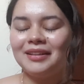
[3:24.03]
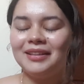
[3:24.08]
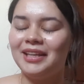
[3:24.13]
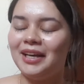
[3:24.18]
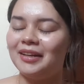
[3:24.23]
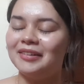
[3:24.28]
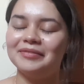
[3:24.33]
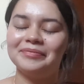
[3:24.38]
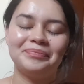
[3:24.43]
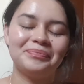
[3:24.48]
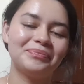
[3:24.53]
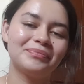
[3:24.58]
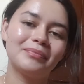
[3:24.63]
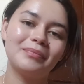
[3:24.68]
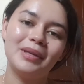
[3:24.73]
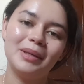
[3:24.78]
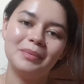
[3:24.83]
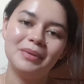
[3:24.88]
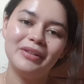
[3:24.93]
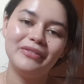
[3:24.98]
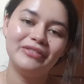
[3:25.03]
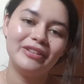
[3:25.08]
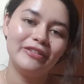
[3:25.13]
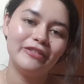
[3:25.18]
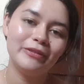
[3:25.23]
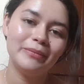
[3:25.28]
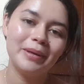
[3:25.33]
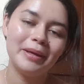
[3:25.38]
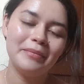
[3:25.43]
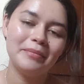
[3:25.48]
Yeah. People I've
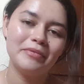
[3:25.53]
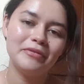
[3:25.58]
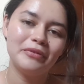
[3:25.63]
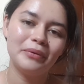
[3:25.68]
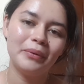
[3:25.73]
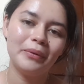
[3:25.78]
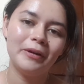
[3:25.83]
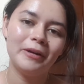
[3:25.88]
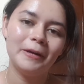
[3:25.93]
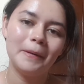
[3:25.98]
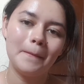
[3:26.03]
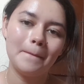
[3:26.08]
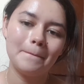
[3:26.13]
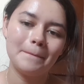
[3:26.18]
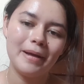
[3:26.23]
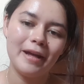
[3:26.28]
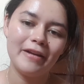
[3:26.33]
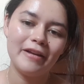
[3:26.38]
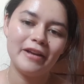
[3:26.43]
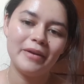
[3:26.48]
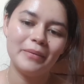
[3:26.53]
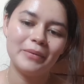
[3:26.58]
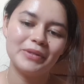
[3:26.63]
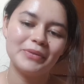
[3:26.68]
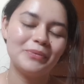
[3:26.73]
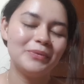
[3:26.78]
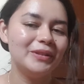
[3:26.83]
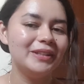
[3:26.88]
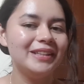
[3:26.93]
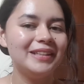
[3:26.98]
never met before. It
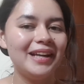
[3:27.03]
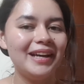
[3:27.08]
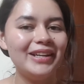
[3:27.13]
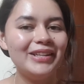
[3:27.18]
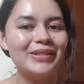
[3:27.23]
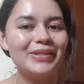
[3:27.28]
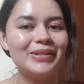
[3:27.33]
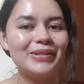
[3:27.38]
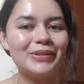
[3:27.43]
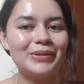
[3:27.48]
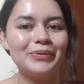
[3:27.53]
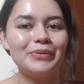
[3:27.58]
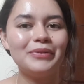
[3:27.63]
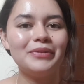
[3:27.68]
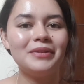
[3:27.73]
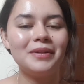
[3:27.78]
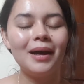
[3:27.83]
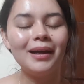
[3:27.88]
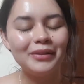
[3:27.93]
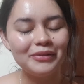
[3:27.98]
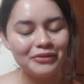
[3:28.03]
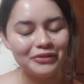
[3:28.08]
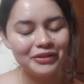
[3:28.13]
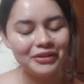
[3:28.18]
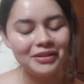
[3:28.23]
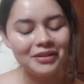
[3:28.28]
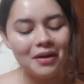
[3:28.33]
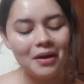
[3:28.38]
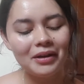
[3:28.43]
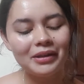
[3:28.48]
was really nice to not
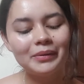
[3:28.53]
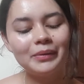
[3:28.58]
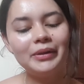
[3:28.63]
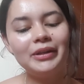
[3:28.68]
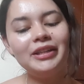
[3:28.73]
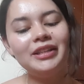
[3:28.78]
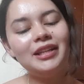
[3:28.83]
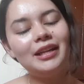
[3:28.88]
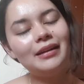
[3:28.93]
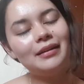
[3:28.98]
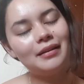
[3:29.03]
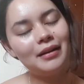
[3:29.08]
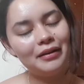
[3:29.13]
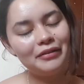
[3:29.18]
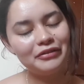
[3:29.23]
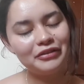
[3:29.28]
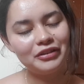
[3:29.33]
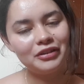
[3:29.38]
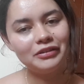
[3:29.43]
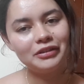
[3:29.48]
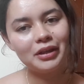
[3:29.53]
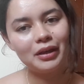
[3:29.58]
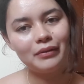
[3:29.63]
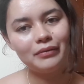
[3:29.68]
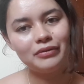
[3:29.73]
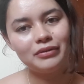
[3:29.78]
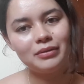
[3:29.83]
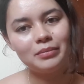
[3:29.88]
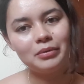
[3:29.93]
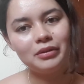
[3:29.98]
feel awkward and not feel
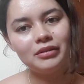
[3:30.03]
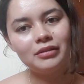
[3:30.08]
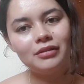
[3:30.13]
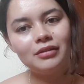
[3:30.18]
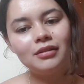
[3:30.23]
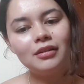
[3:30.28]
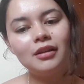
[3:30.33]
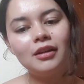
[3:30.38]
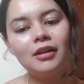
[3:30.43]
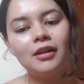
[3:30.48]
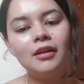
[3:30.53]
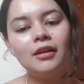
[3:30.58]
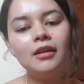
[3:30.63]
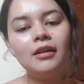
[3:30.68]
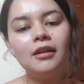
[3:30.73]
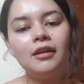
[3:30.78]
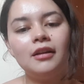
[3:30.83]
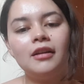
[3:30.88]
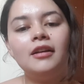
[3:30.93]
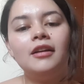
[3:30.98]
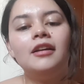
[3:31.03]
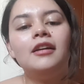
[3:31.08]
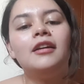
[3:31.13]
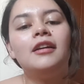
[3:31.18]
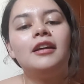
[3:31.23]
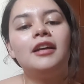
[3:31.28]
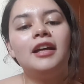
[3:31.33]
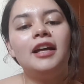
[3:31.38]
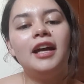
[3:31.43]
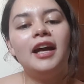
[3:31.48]
uncomfortable.
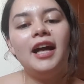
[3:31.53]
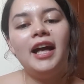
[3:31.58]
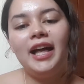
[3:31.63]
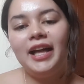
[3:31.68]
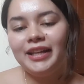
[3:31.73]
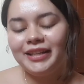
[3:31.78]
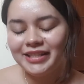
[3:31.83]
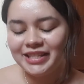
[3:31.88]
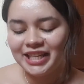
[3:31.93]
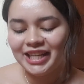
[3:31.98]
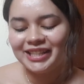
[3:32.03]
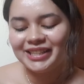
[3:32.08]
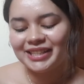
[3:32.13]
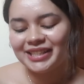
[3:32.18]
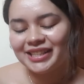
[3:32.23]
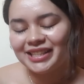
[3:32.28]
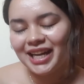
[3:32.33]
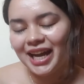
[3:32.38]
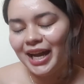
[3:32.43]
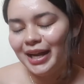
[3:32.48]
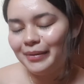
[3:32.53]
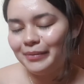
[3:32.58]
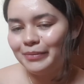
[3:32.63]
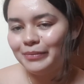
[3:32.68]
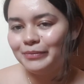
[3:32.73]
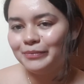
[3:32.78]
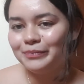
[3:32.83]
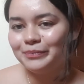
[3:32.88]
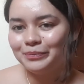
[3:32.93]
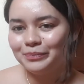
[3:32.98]
And yes,
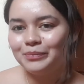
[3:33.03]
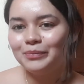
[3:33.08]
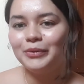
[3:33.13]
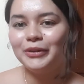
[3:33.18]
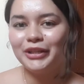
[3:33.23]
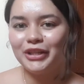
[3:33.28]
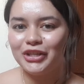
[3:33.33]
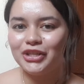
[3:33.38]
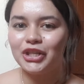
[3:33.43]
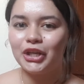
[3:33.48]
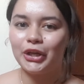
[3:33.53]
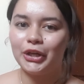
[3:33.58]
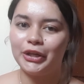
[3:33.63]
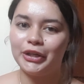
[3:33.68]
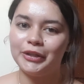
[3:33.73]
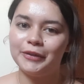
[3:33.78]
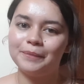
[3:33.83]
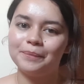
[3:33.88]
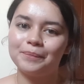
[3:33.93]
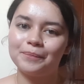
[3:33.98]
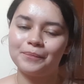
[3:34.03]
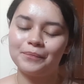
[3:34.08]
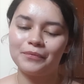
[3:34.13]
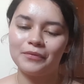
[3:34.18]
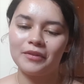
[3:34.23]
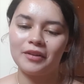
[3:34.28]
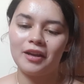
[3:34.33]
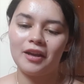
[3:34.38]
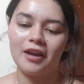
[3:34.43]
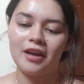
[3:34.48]
I'm pretty sure
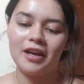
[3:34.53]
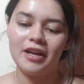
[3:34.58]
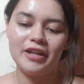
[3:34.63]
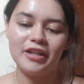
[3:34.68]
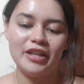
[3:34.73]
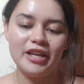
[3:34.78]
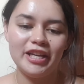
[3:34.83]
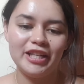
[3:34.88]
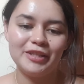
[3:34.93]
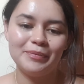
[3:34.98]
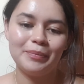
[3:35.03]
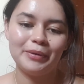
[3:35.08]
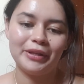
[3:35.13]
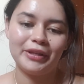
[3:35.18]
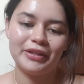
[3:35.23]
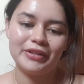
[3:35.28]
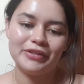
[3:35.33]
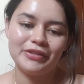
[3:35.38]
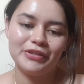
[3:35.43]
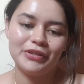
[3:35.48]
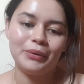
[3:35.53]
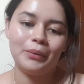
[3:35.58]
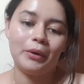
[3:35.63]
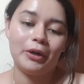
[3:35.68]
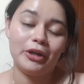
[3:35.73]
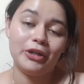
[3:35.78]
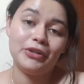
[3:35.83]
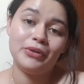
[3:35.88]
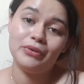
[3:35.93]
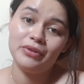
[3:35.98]
it's because you
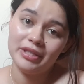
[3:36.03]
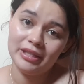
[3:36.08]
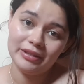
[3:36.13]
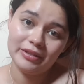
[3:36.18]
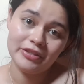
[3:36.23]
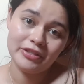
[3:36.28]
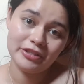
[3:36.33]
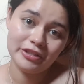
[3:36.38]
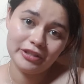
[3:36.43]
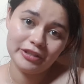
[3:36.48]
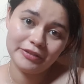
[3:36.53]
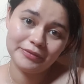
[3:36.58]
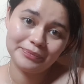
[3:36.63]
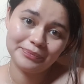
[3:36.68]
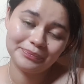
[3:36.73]
are a New Zealander.